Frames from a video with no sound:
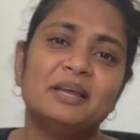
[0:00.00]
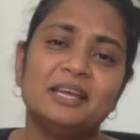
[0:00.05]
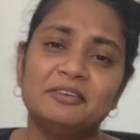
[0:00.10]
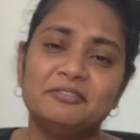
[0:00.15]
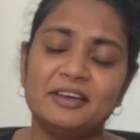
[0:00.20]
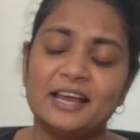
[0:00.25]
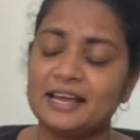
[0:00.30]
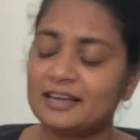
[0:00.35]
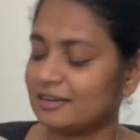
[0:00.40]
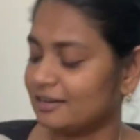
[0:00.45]
In
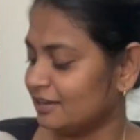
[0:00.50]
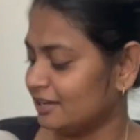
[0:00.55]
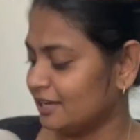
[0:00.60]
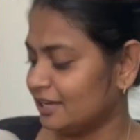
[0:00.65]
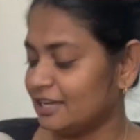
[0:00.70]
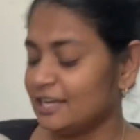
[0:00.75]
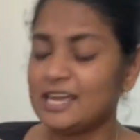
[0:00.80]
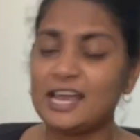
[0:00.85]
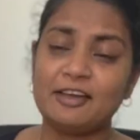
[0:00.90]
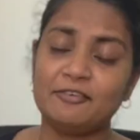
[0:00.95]
fact,
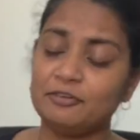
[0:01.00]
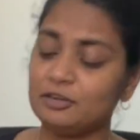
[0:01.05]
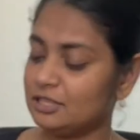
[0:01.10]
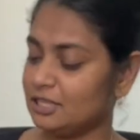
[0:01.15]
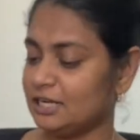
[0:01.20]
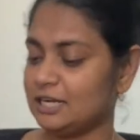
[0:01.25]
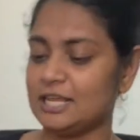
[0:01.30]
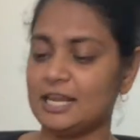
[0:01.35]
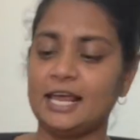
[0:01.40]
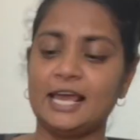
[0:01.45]

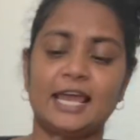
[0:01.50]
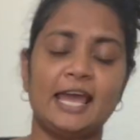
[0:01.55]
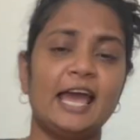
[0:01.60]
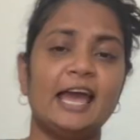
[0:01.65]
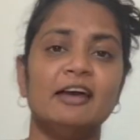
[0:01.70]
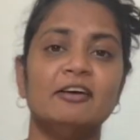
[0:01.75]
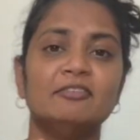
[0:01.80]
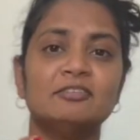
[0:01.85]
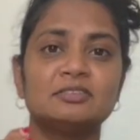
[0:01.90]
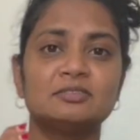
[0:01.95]
everything that I
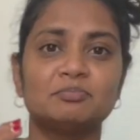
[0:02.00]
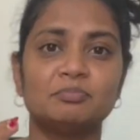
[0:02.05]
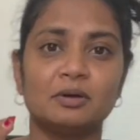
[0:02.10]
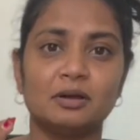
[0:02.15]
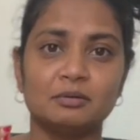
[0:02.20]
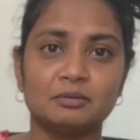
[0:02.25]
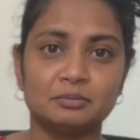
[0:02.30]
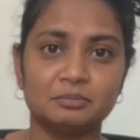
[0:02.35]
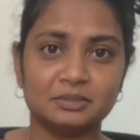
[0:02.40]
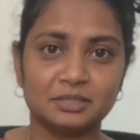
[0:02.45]
have is
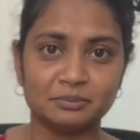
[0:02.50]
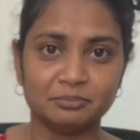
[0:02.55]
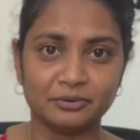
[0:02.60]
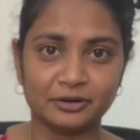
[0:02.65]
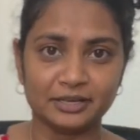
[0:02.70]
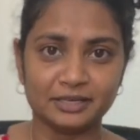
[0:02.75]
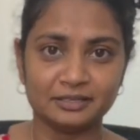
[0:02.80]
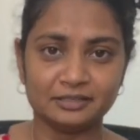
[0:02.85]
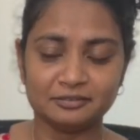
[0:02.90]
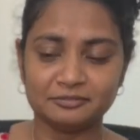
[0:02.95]
probably
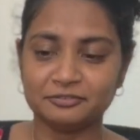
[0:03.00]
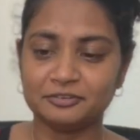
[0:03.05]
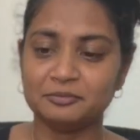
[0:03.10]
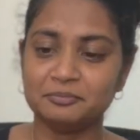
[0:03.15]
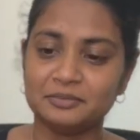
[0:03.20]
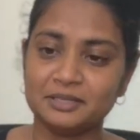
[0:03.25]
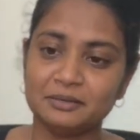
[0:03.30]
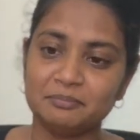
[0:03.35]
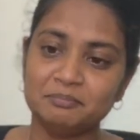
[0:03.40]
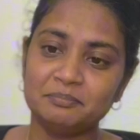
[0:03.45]
branded from
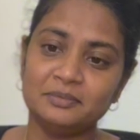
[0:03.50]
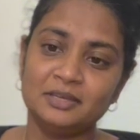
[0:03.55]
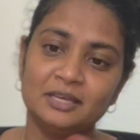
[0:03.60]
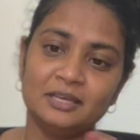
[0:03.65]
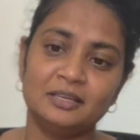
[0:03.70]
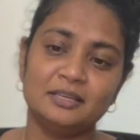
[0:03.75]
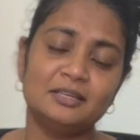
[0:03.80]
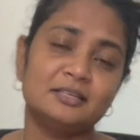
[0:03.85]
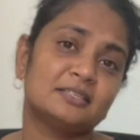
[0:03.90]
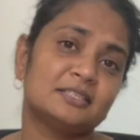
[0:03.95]
them.
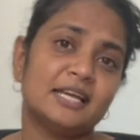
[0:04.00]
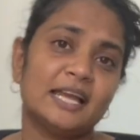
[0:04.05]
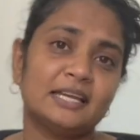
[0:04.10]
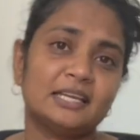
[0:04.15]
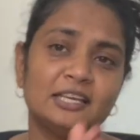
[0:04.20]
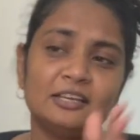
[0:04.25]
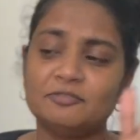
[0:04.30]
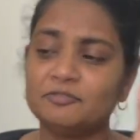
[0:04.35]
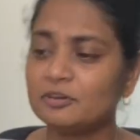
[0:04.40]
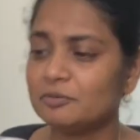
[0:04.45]
This guide
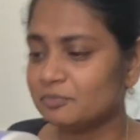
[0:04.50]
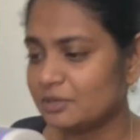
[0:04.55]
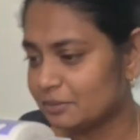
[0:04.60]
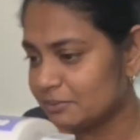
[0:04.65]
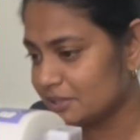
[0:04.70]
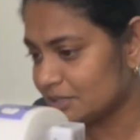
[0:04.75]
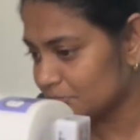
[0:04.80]
came from them in a